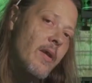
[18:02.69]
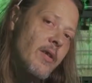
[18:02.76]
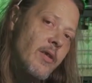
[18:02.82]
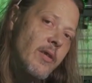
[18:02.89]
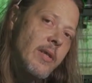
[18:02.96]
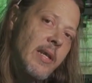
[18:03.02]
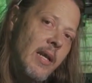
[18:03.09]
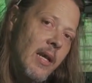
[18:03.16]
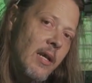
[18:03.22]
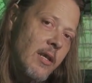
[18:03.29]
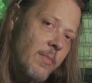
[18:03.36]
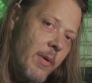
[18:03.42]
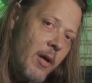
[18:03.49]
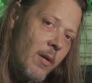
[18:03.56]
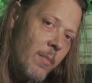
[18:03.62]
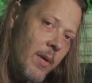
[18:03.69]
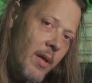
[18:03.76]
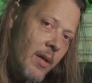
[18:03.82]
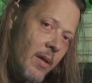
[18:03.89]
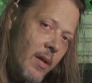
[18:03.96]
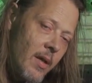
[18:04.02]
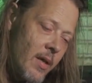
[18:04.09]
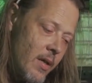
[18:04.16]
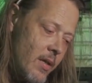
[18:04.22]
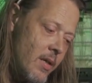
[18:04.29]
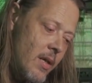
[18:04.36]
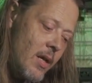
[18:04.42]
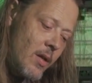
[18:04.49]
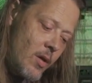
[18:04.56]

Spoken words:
interesting experiment is